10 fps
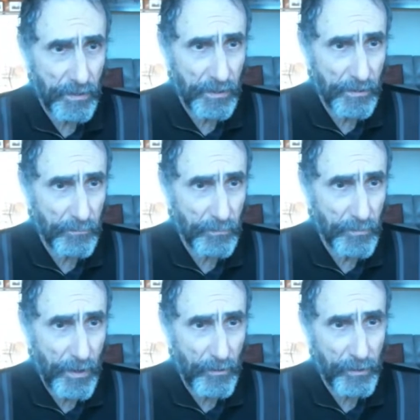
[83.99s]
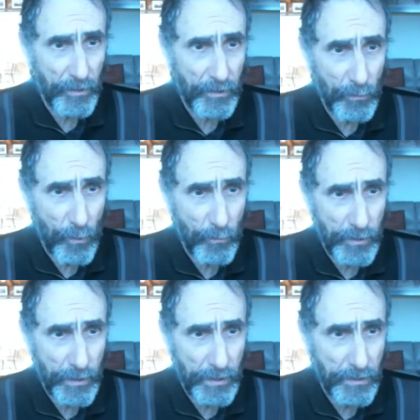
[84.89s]
Um, Erica, you won't
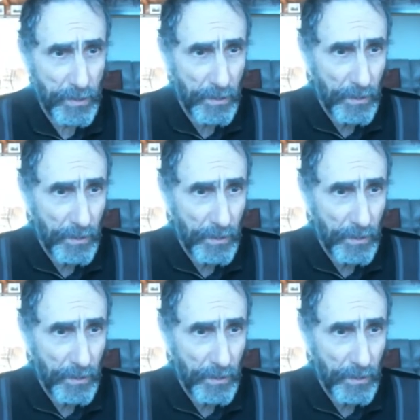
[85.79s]
need